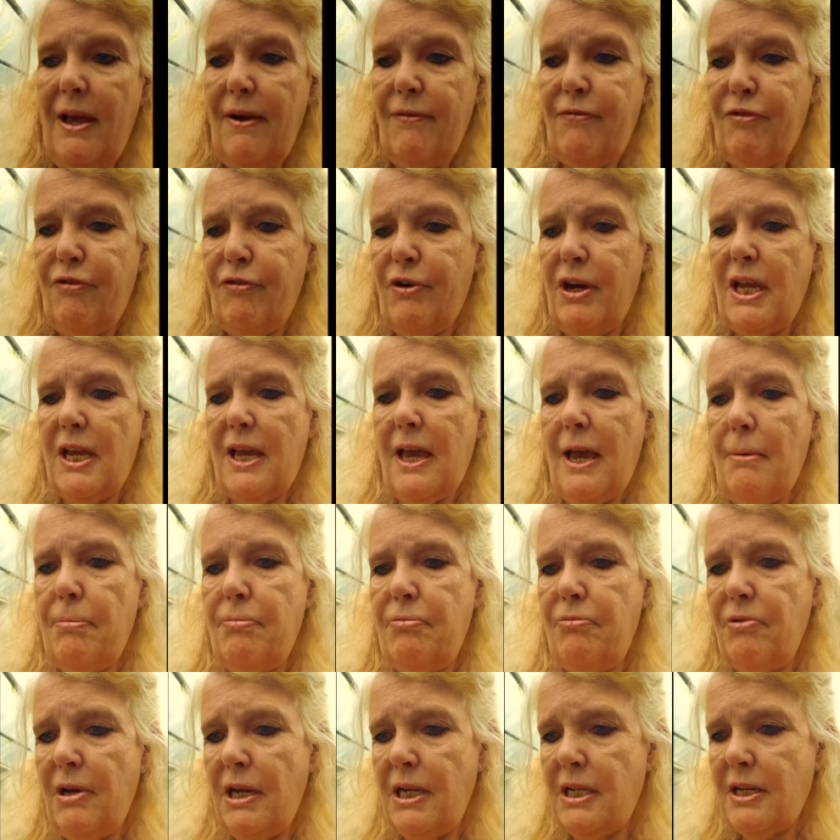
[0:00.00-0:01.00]
have three cab
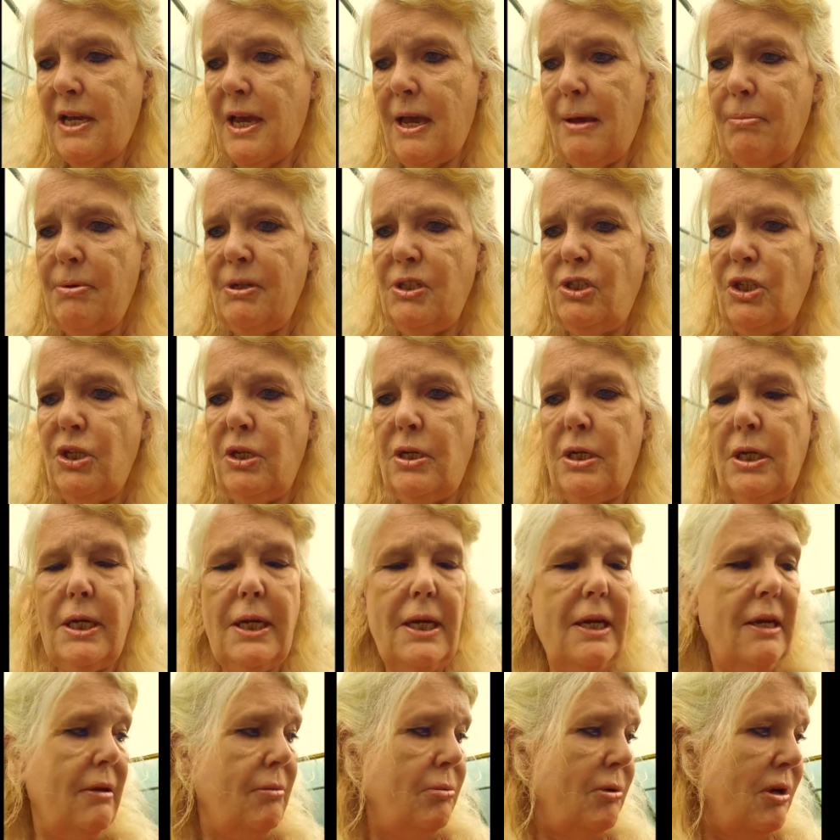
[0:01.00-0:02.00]
red cabbage in
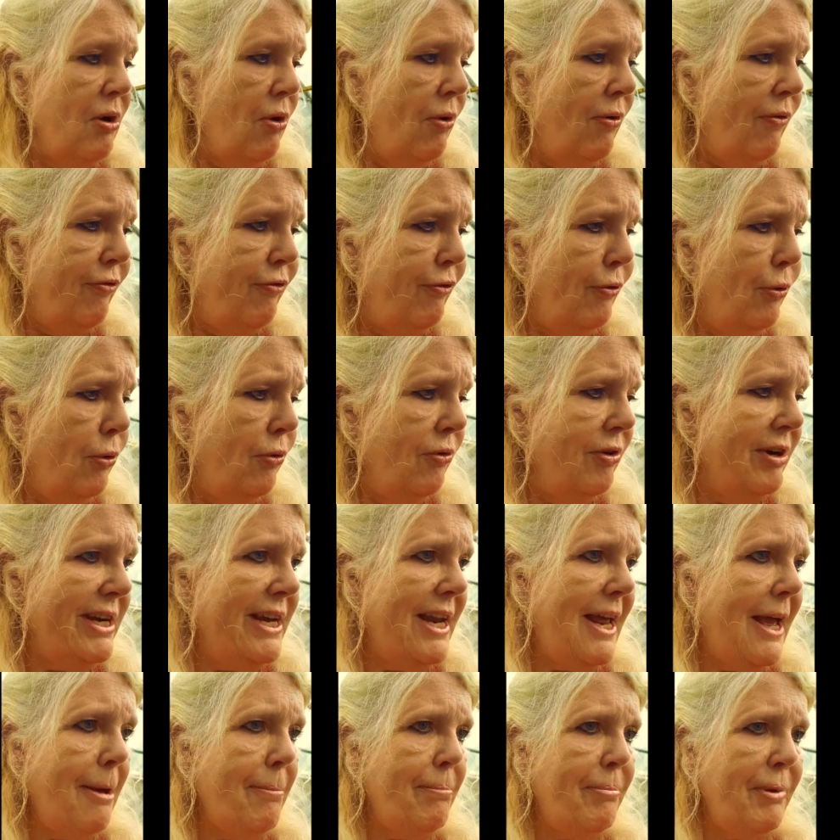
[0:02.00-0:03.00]
here, we've got four in
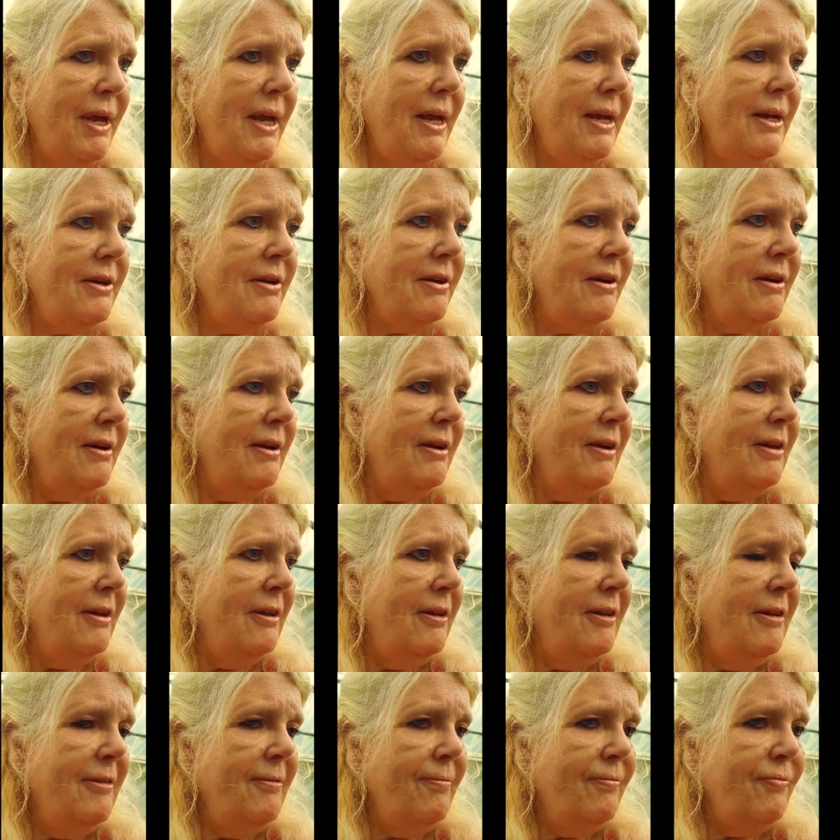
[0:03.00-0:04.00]
that bed
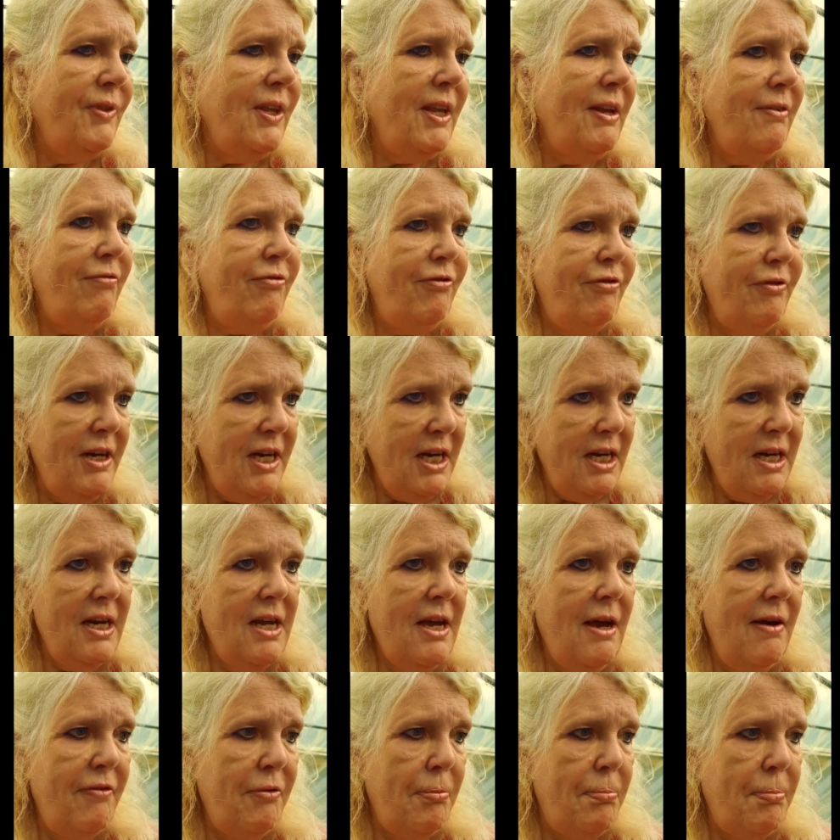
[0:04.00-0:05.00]
and three in the
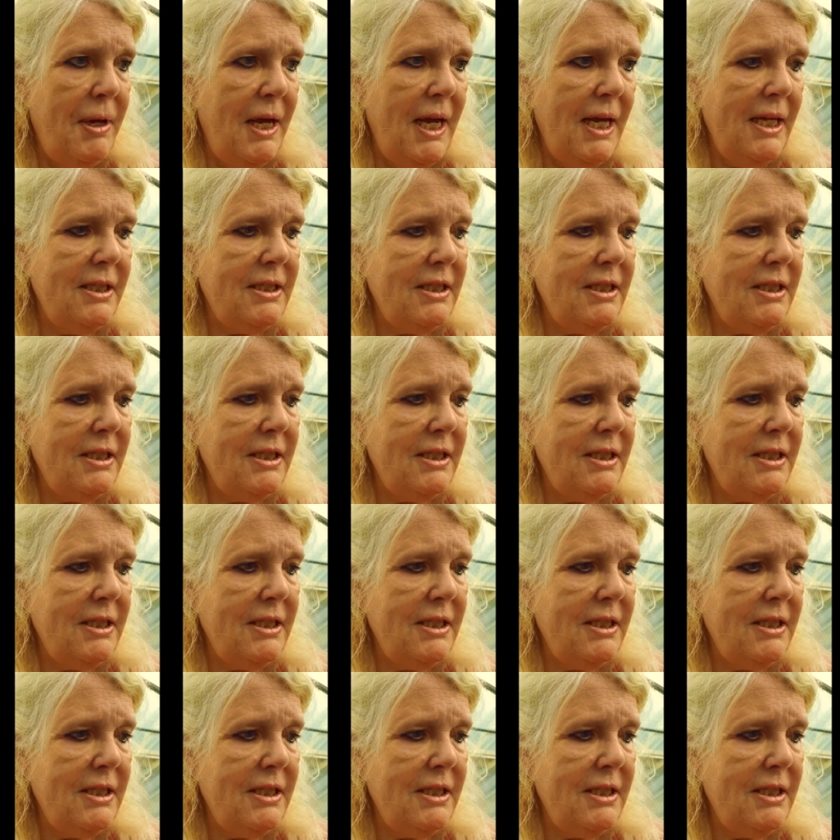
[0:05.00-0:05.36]
other bed,